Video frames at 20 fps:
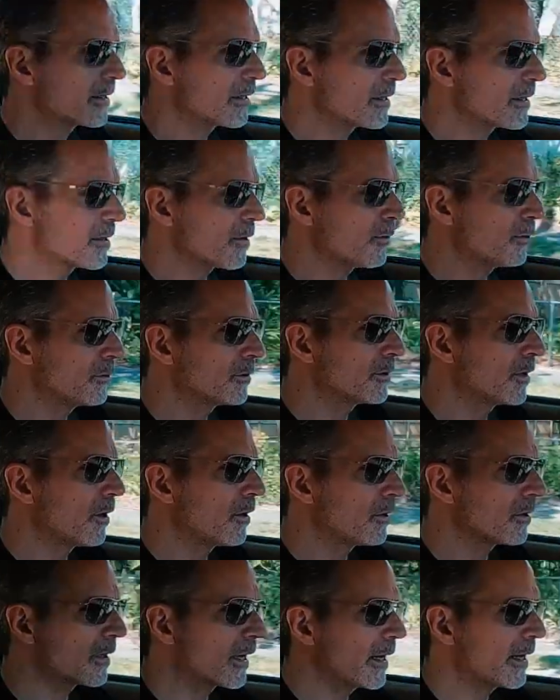He's owned
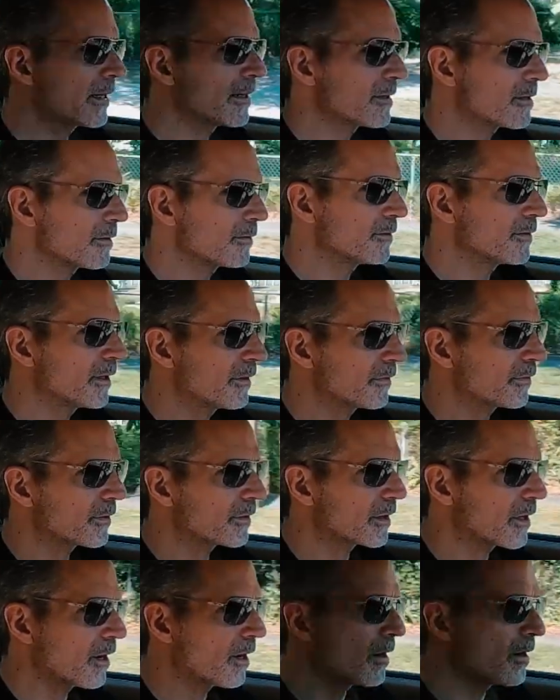all kinds of
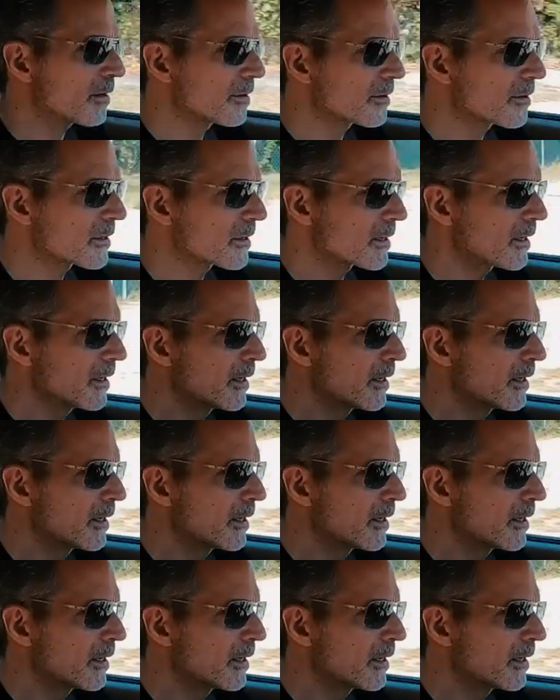different cars,